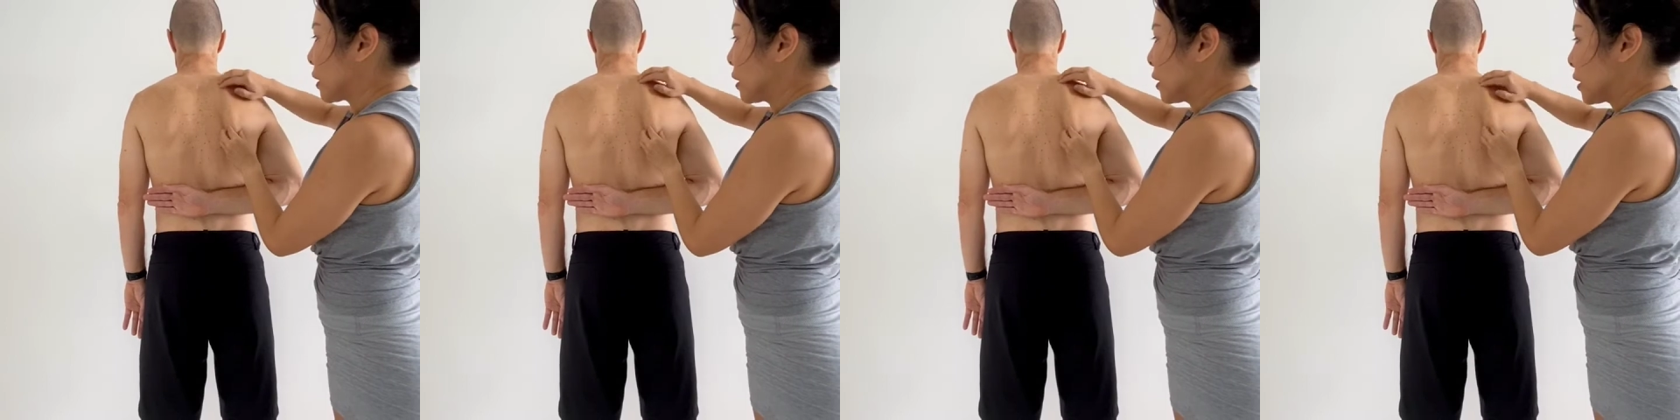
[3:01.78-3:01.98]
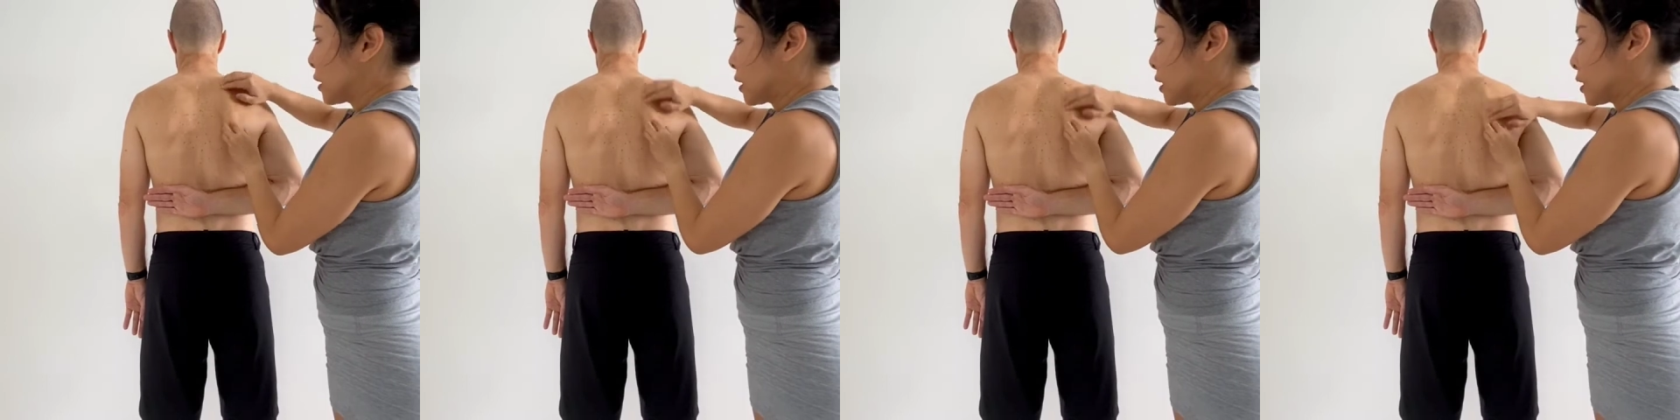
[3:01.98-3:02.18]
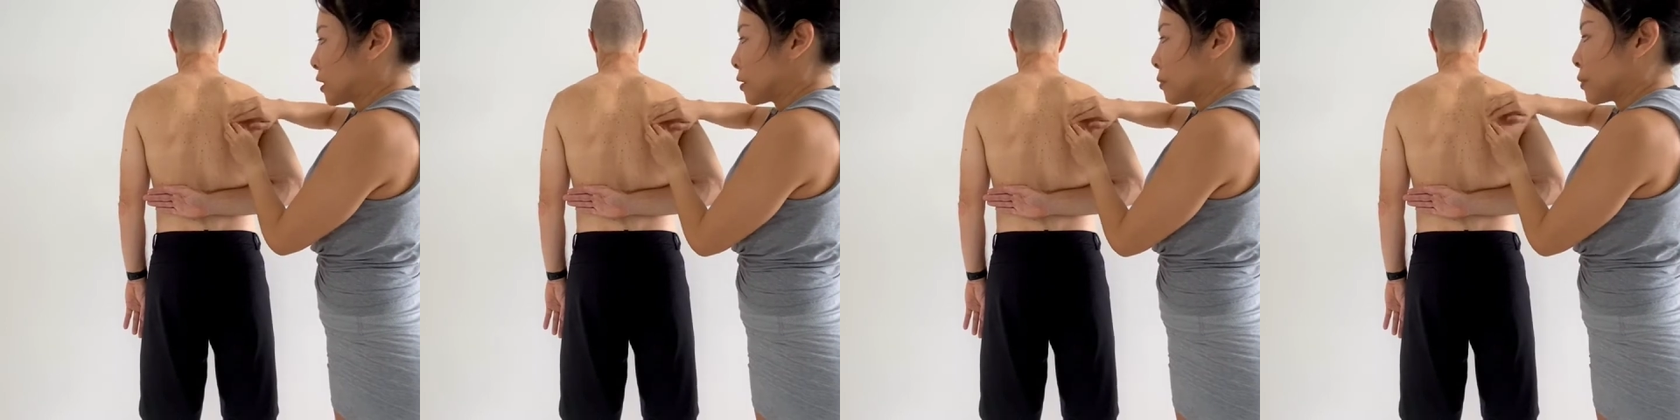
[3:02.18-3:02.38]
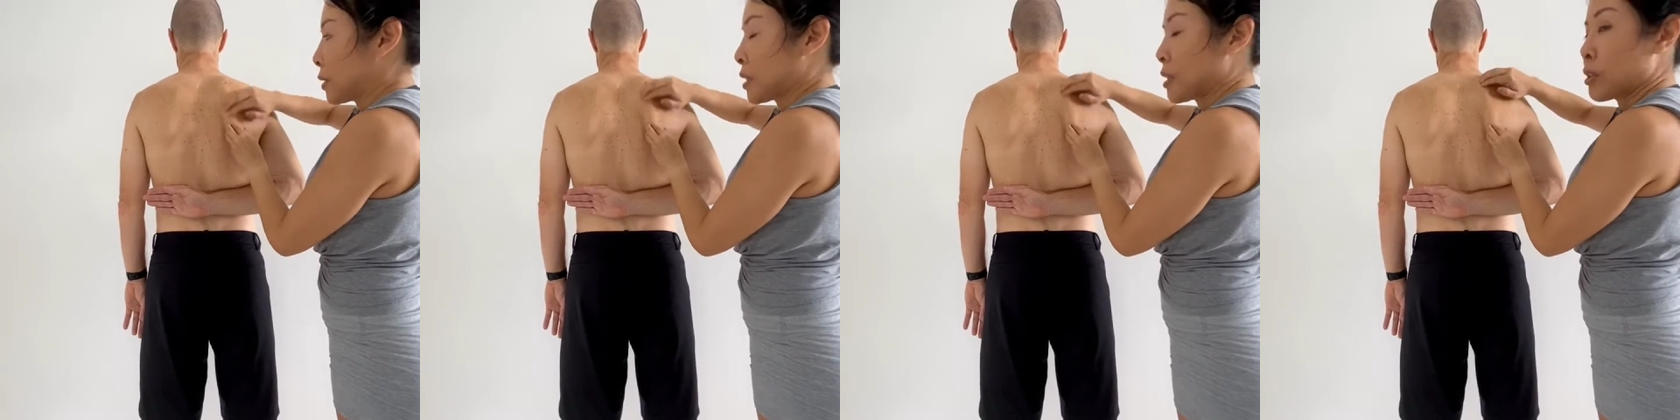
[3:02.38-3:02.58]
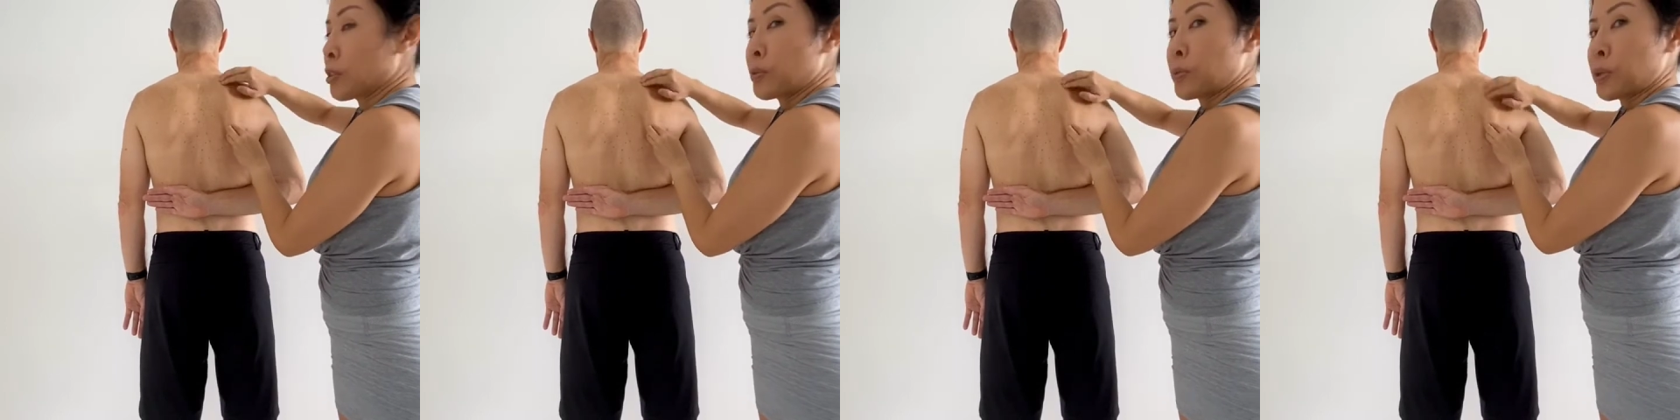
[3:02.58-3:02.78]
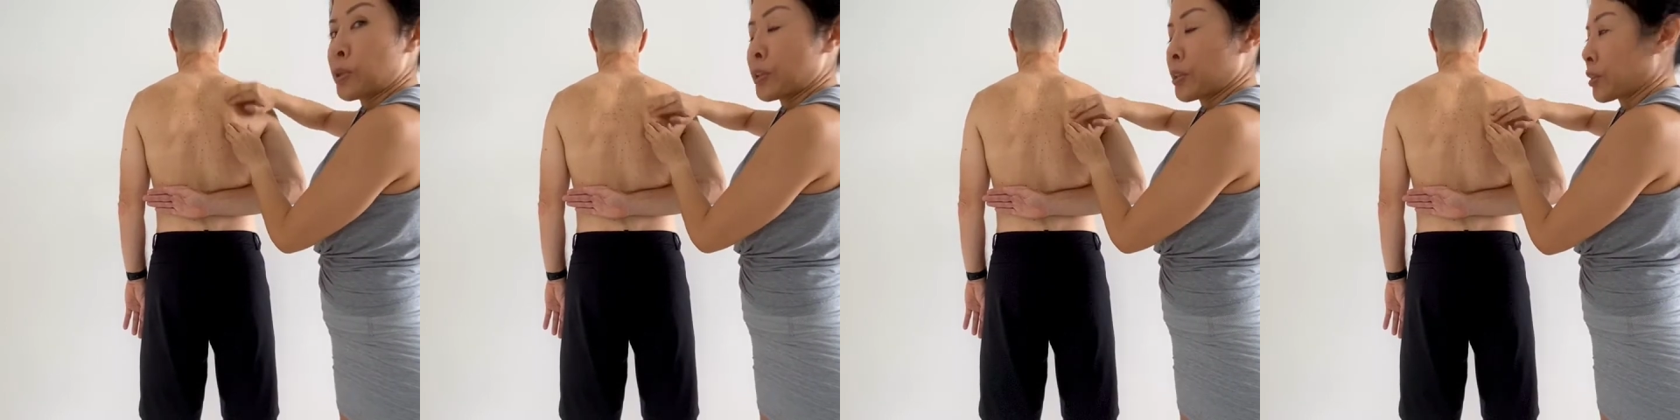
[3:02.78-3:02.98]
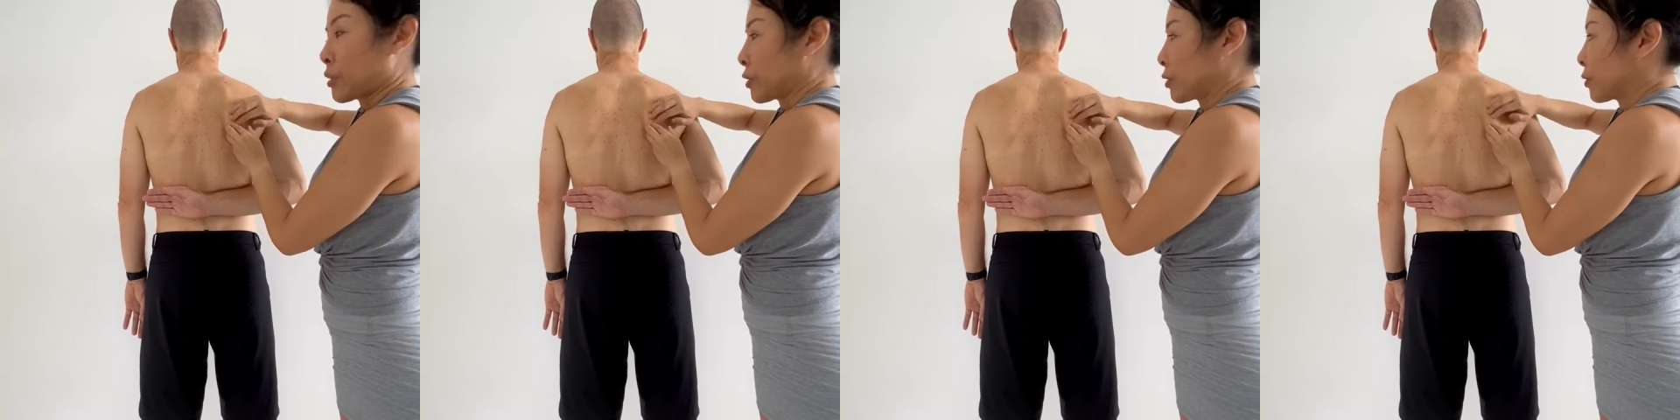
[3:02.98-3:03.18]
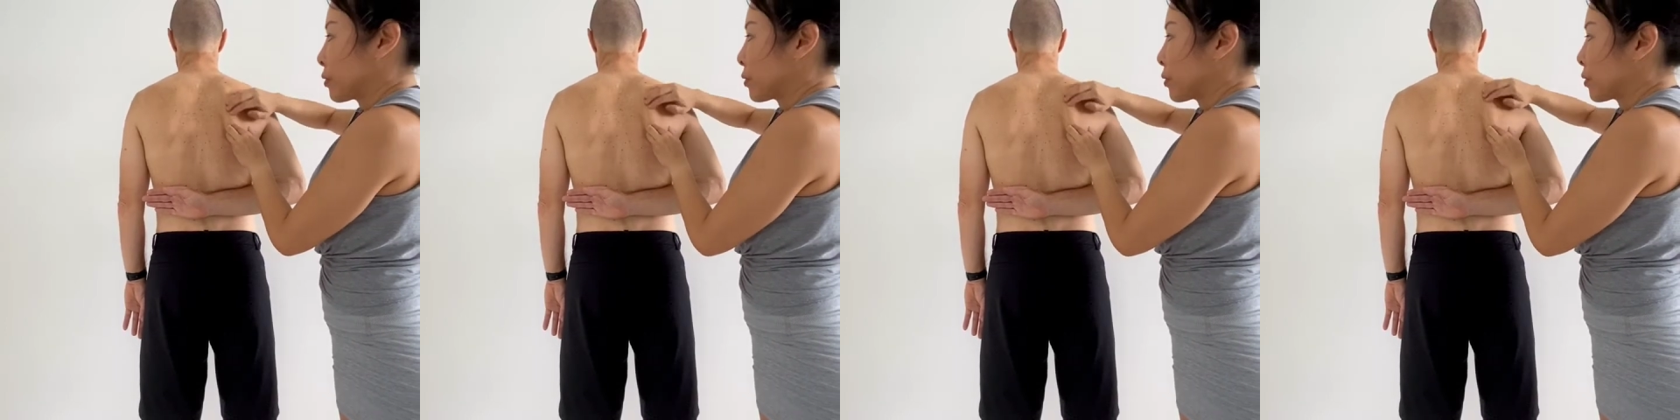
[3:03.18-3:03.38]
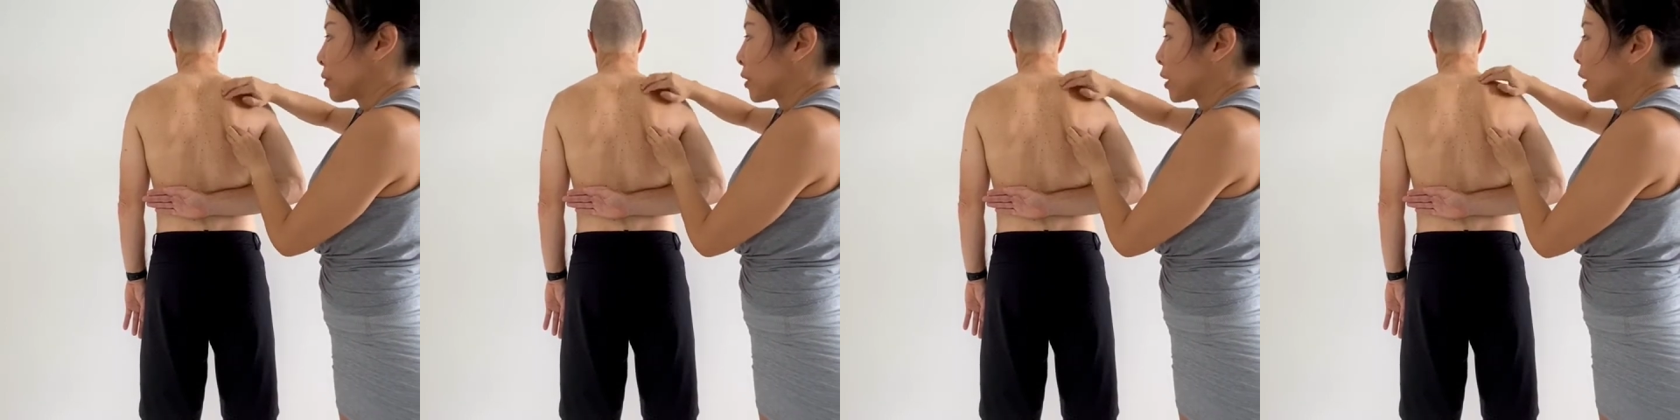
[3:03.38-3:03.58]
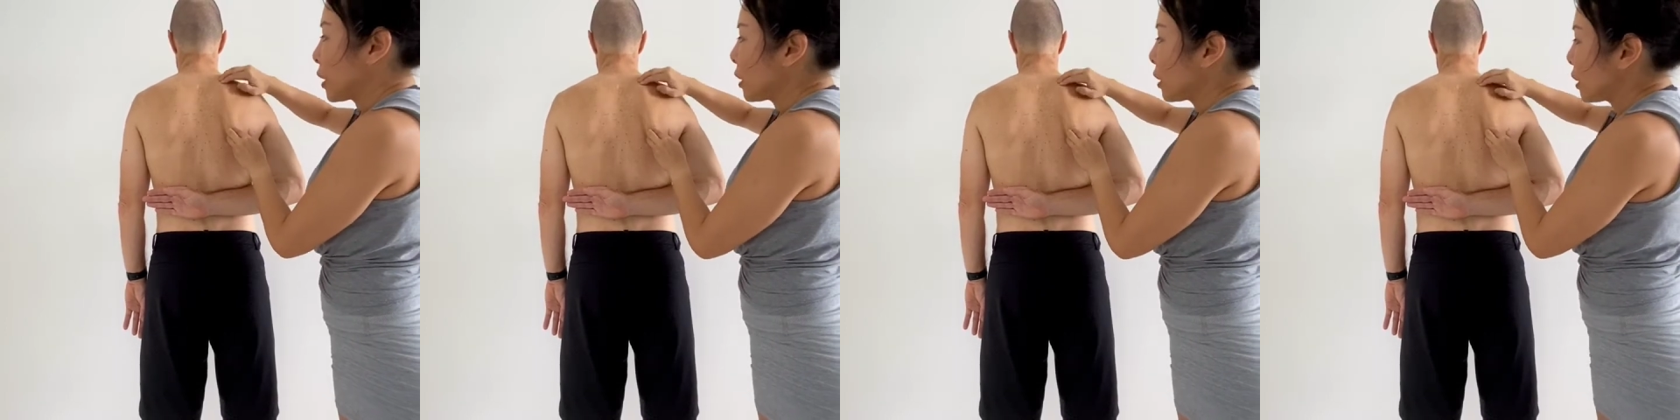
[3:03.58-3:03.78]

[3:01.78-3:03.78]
his medial border. Okay,